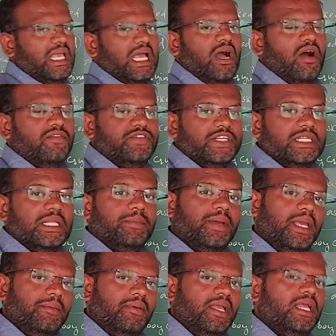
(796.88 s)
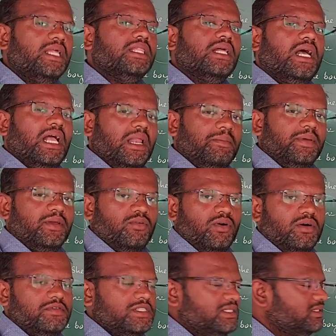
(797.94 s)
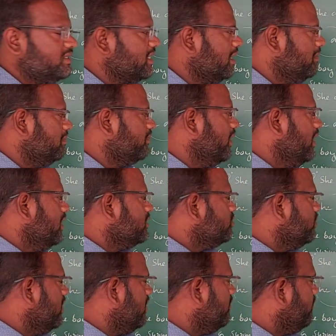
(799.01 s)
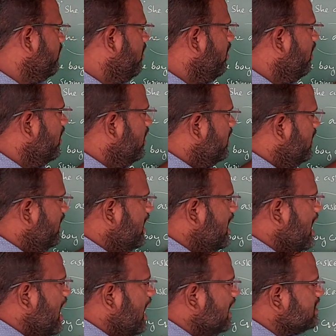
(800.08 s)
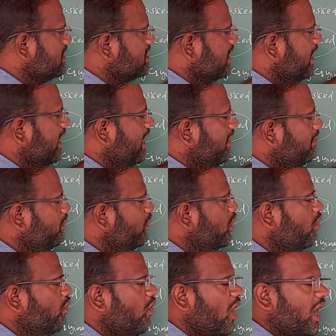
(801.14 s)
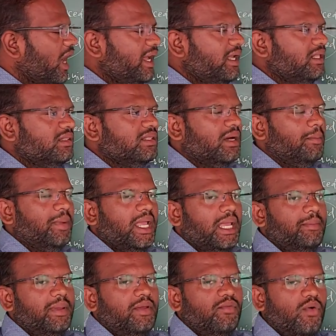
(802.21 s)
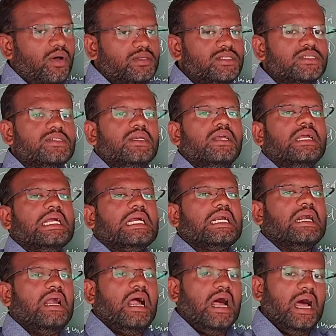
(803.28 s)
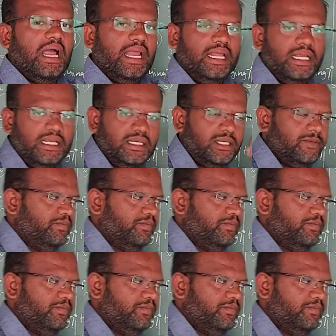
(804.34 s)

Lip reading: After the baby, the helping verb has come. So therefore, he asked him why the baby was crying.